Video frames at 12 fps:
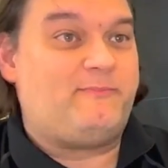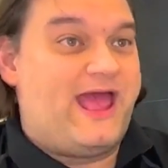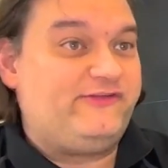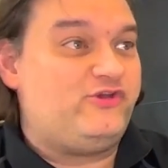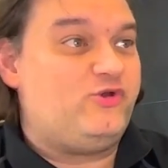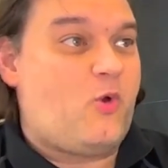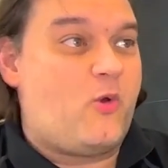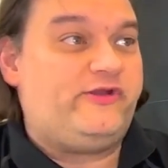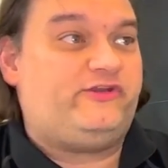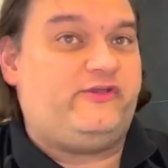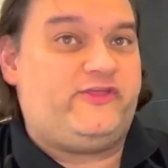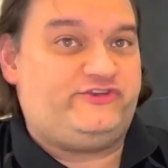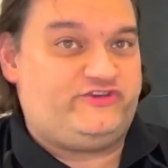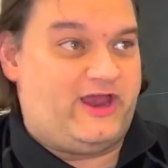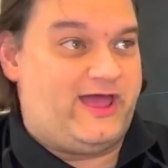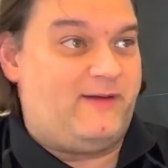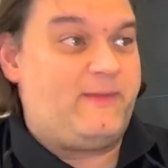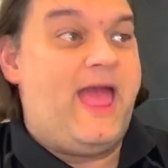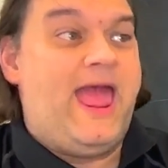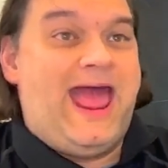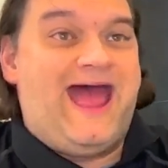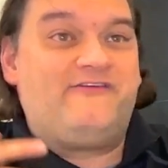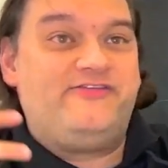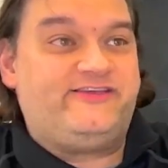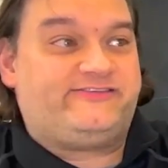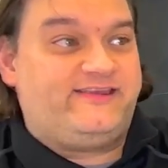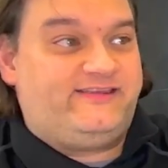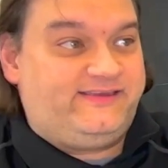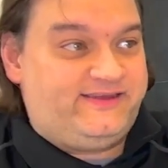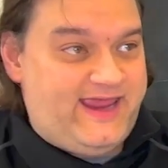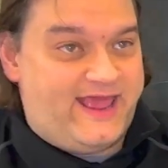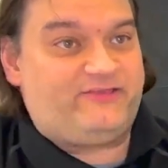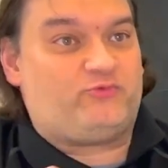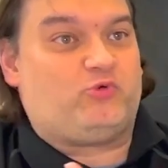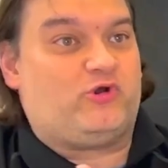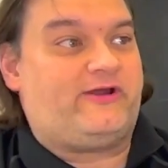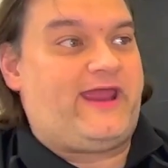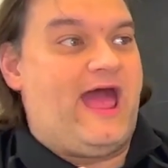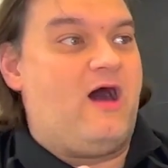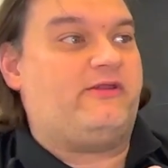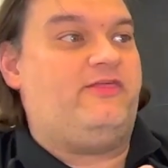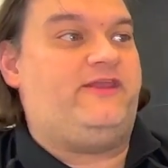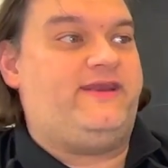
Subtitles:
Imagine going to the gym, having this intense workout,